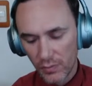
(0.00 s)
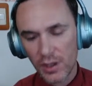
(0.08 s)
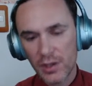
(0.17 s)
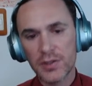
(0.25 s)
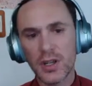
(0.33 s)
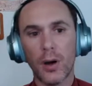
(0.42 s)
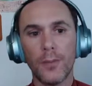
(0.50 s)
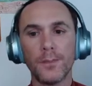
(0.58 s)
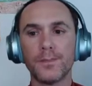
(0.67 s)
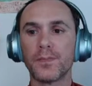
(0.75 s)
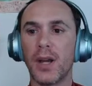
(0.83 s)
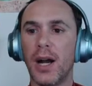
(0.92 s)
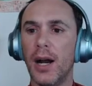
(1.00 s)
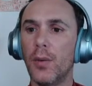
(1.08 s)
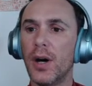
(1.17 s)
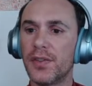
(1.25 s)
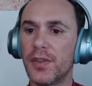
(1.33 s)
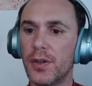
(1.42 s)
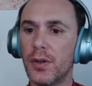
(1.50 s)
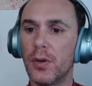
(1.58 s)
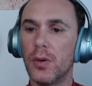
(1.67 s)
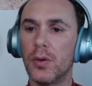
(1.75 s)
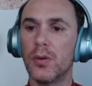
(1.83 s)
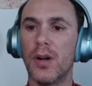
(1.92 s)
So I want
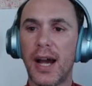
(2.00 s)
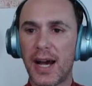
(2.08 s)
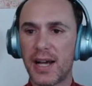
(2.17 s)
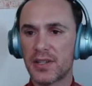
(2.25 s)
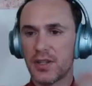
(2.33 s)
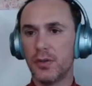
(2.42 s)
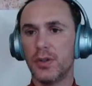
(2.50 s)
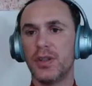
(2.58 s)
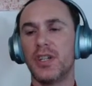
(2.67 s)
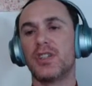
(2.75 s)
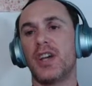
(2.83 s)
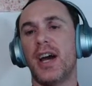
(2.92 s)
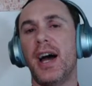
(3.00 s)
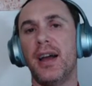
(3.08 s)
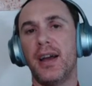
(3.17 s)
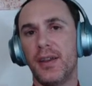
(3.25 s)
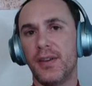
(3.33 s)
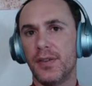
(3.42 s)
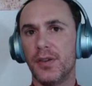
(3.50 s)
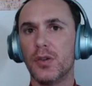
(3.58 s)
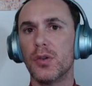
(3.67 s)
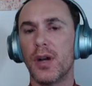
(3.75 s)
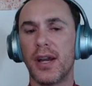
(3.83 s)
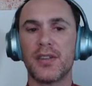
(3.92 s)
to ask you in the chat and
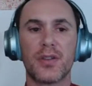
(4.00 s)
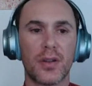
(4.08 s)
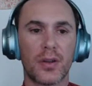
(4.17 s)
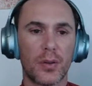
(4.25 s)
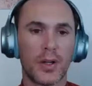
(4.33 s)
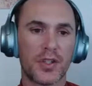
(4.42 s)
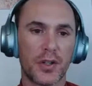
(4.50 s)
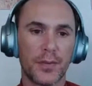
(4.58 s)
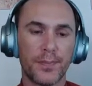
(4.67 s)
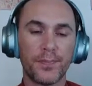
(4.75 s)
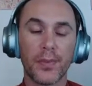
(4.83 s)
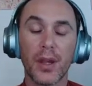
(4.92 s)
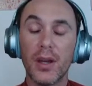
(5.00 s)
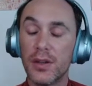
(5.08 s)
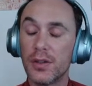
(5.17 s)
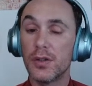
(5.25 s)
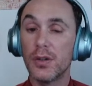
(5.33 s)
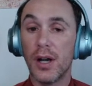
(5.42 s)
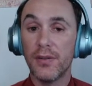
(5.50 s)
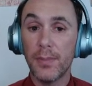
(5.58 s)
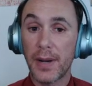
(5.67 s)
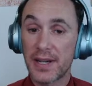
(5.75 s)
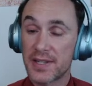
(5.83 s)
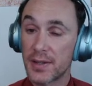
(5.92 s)
you answer the question. Do you have a
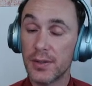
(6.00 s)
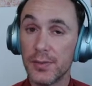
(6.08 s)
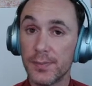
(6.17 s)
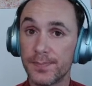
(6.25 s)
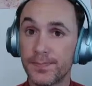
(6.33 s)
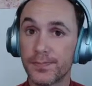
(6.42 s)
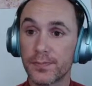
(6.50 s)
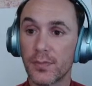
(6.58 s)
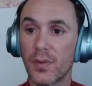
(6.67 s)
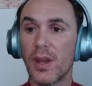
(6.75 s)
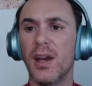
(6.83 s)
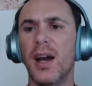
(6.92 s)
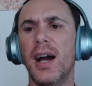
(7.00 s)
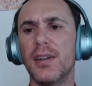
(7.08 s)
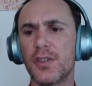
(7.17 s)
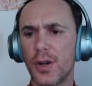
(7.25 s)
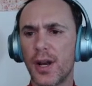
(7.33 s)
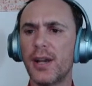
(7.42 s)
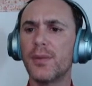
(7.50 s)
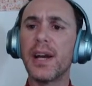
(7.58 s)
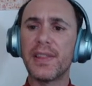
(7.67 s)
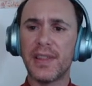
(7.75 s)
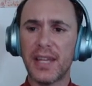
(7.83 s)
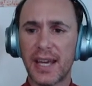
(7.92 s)
bicycle? And try to write
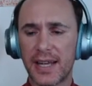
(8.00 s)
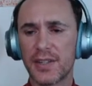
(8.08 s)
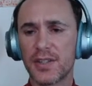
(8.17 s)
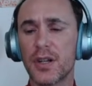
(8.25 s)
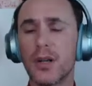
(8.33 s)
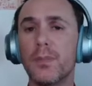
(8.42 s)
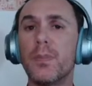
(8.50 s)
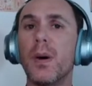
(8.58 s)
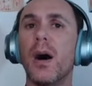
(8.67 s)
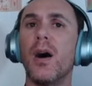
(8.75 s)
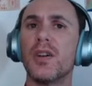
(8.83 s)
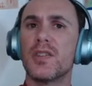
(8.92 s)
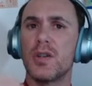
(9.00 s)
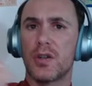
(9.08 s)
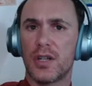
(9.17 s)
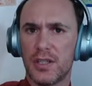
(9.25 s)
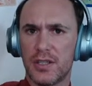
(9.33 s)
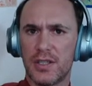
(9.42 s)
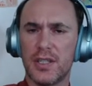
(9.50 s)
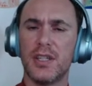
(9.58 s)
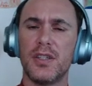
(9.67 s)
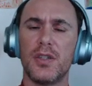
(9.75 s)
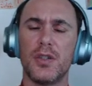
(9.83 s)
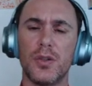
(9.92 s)
the answer, but also
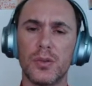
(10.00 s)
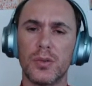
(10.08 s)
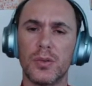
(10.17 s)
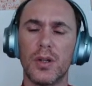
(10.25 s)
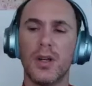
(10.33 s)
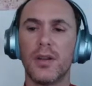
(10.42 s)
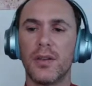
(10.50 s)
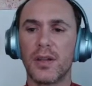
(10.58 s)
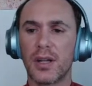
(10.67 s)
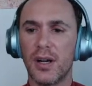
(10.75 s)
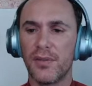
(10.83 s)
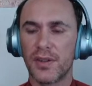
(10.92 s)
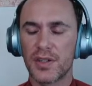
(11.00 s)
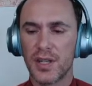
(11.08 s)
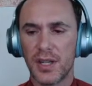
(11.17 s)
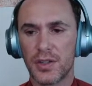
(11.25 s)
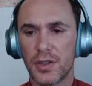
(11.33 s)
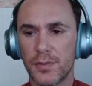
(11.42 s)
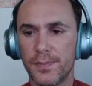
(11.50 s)
continue the conversation.